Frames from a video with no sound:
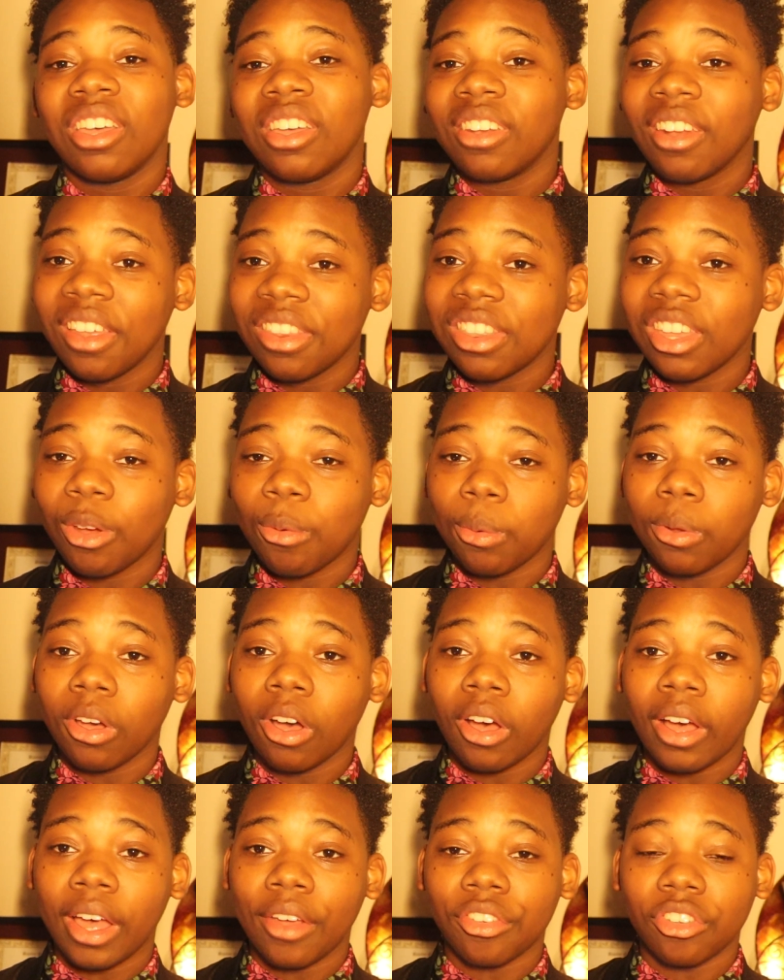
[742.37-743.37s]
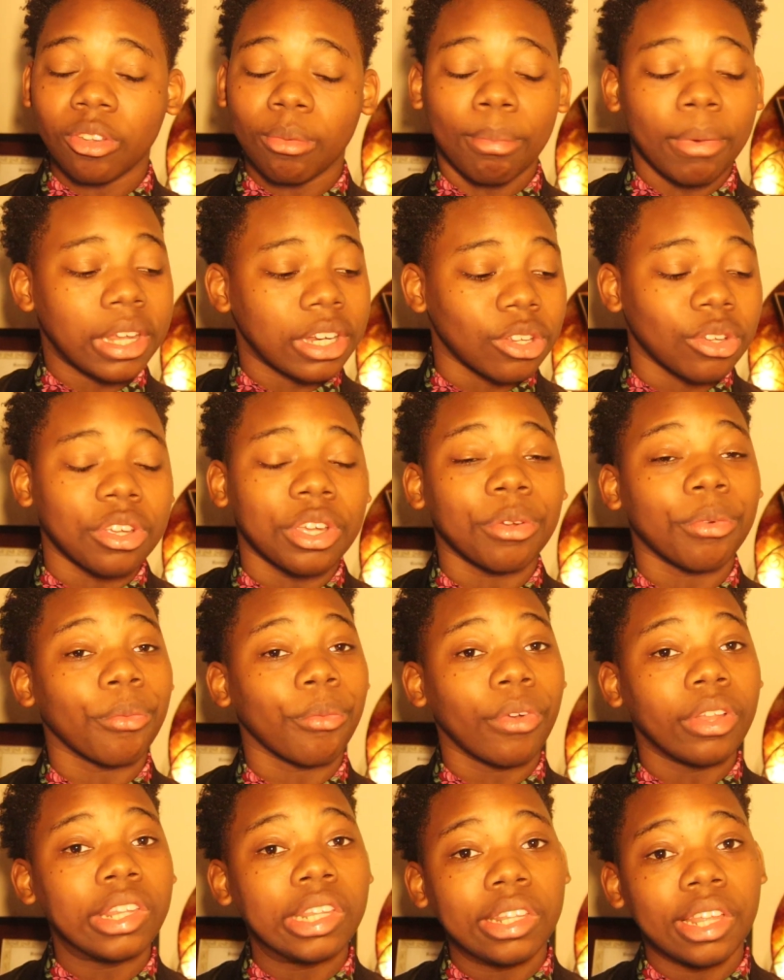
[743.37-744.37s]
And I think we all have somebody who
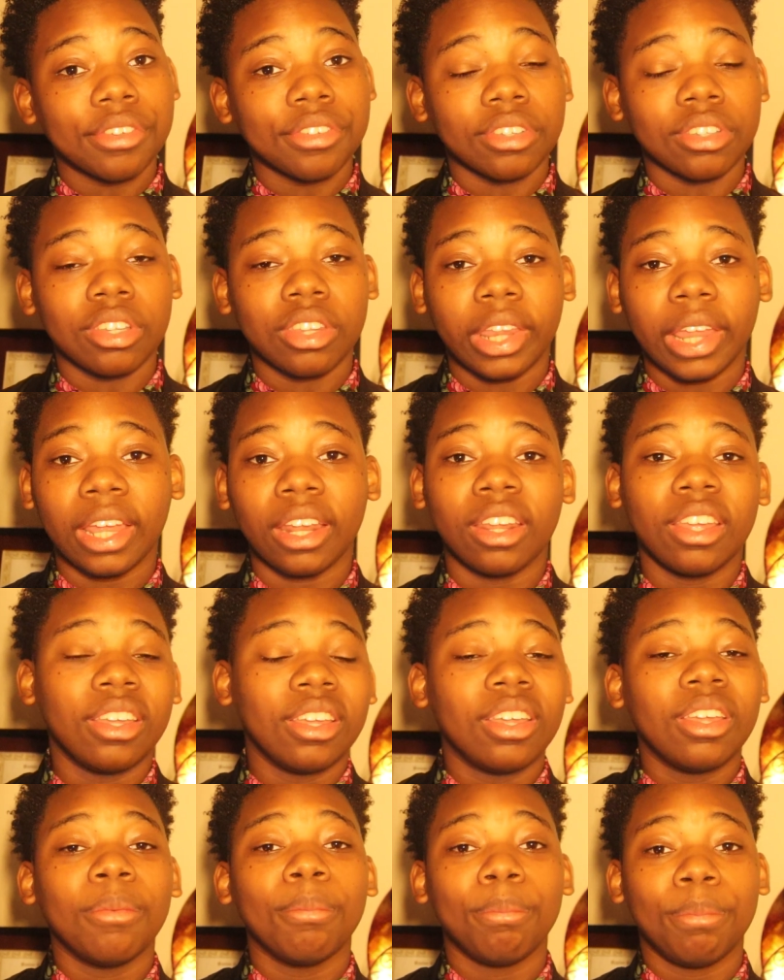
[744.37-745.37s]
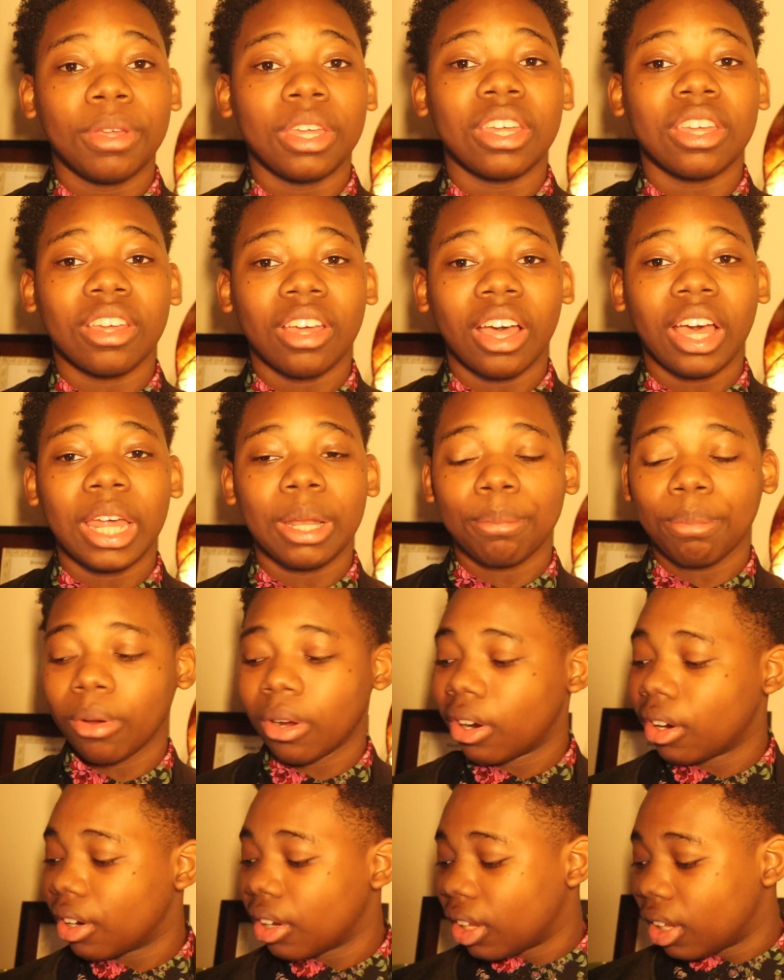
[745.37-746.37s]
can really listen to that being kind
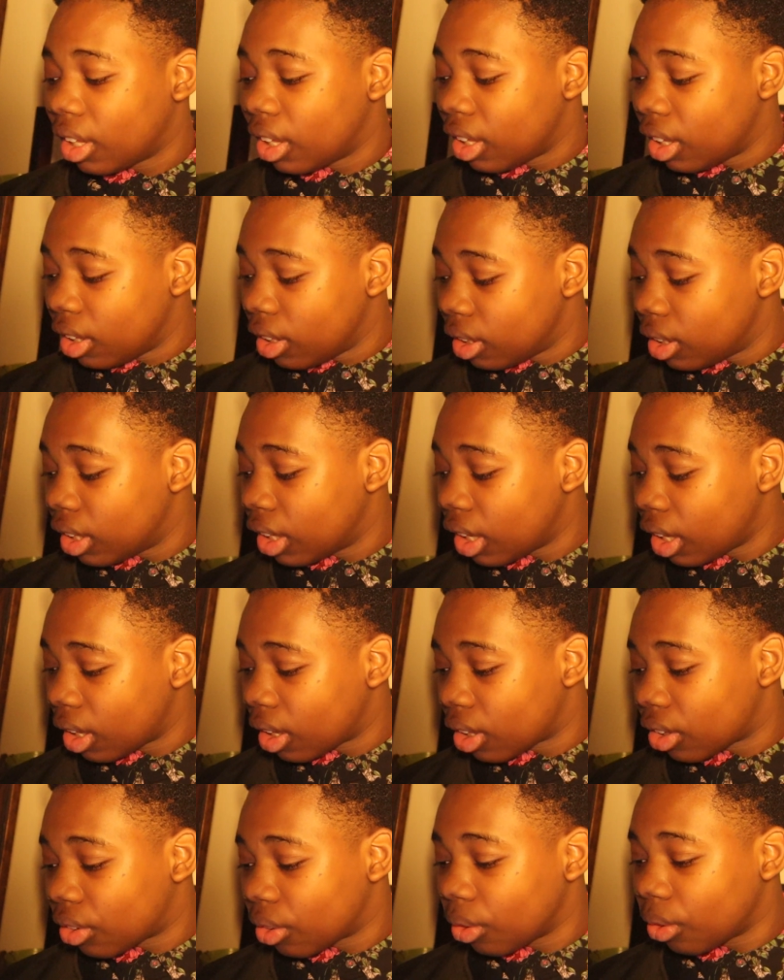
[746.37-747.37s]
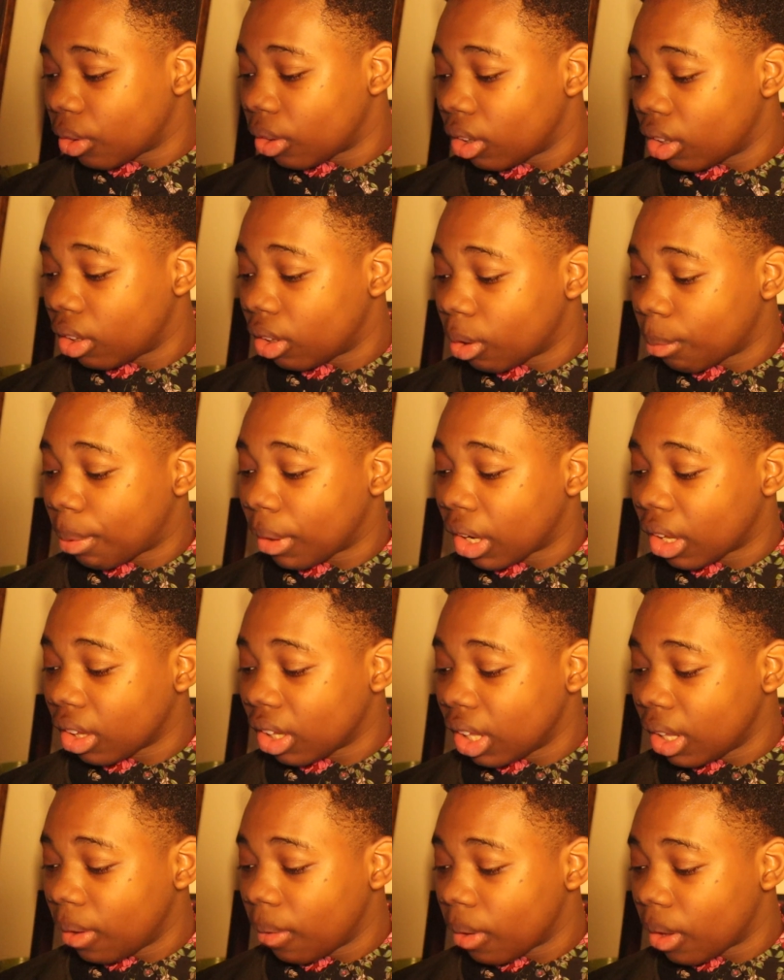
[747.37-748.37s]
part. Yeah, so
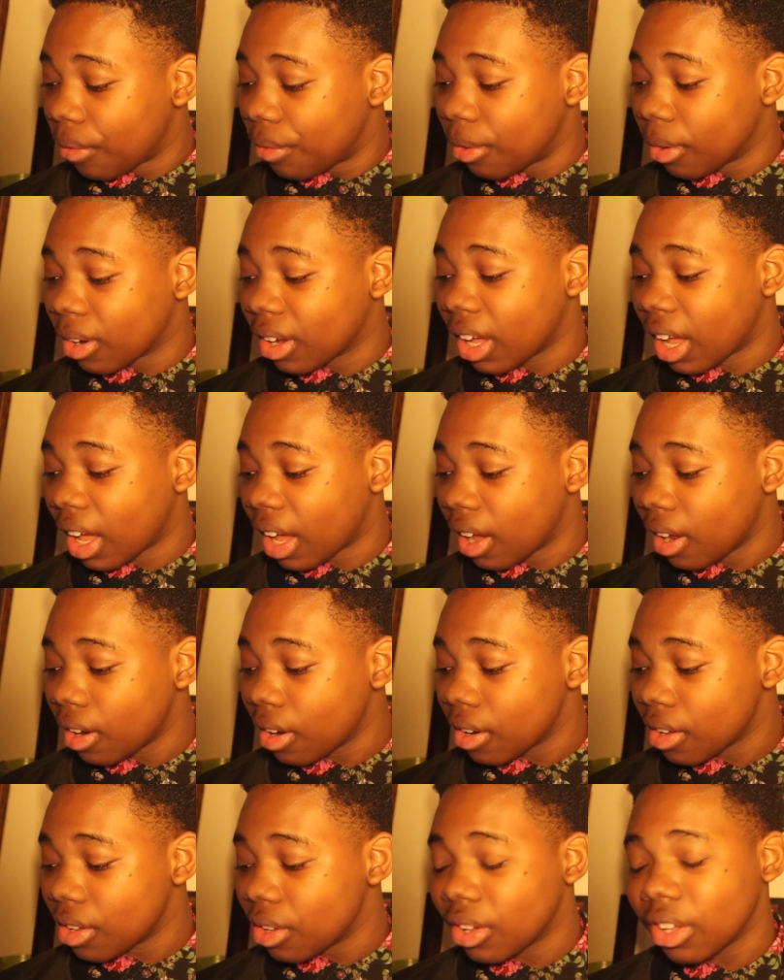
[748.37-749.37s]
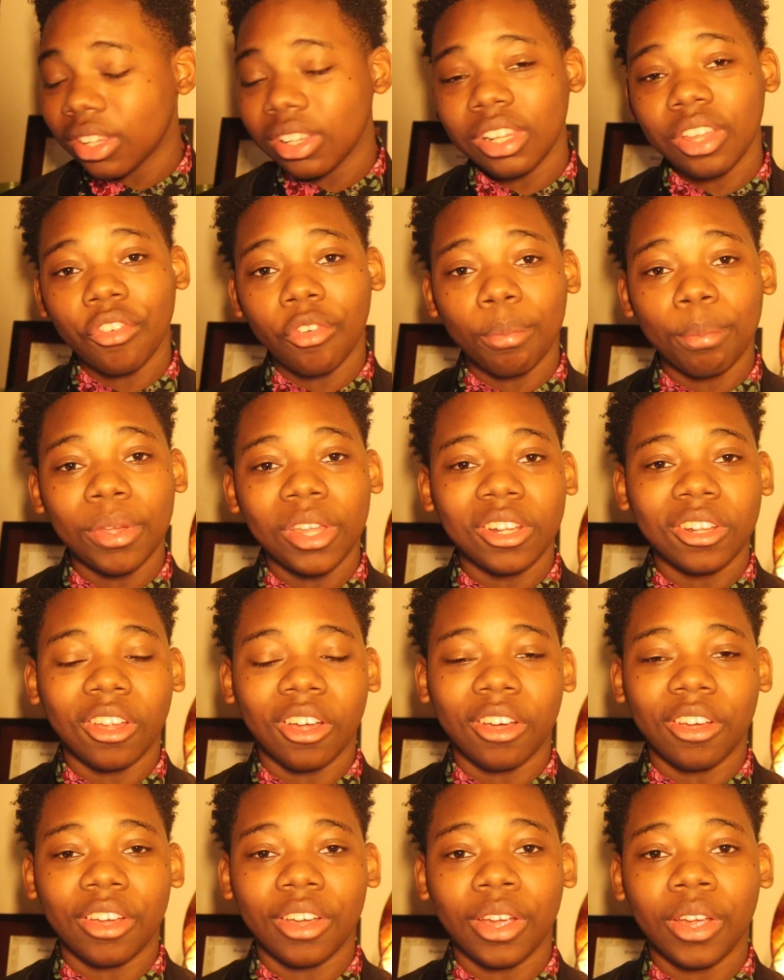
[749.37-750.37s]
apparently, if you're kind, you can live a bit
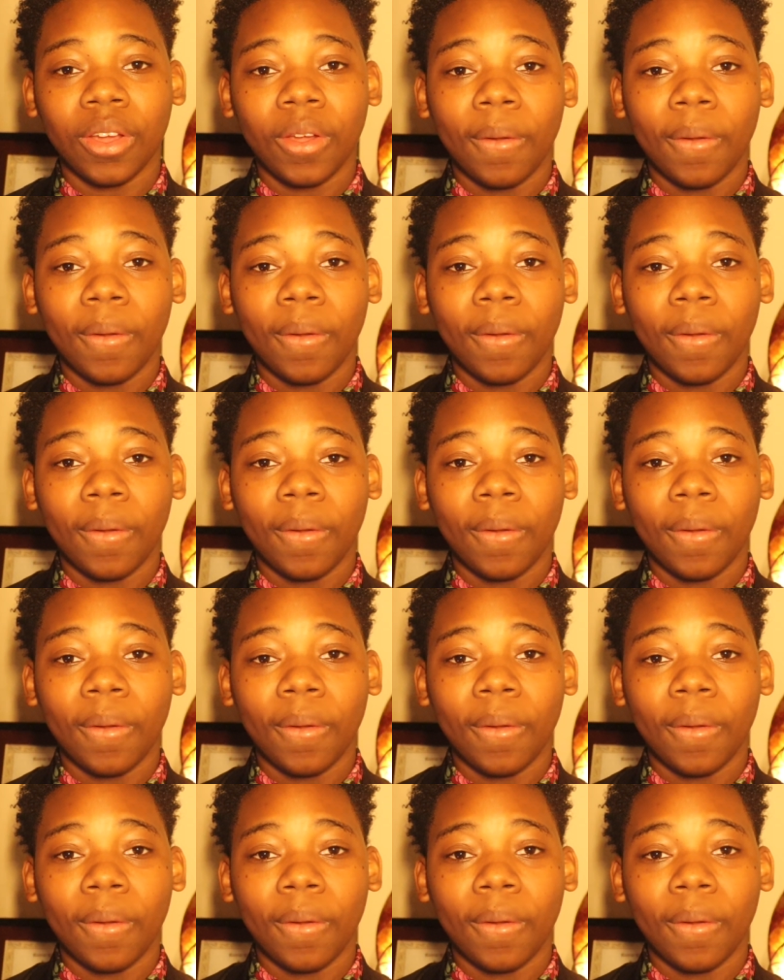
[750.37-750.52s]
longer.